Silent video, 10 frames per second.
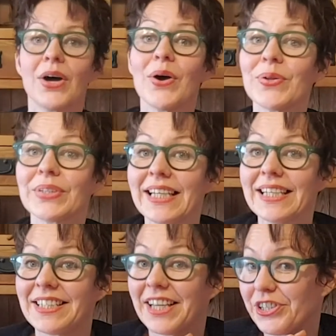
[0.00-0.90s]
All
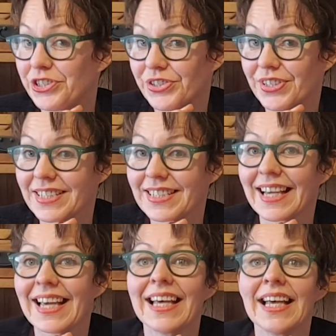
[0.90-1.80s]
these dangers
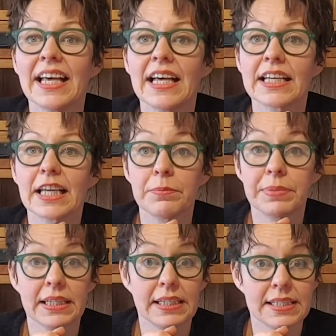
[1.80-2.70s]
can
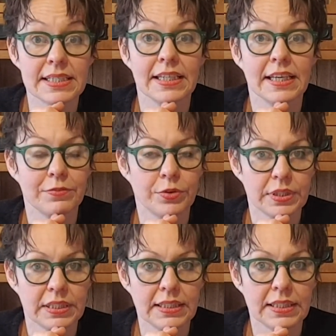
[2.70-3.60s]
be easily
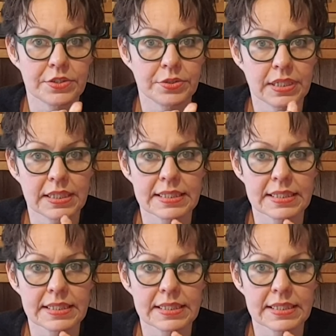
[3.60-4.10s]
avoided, as you can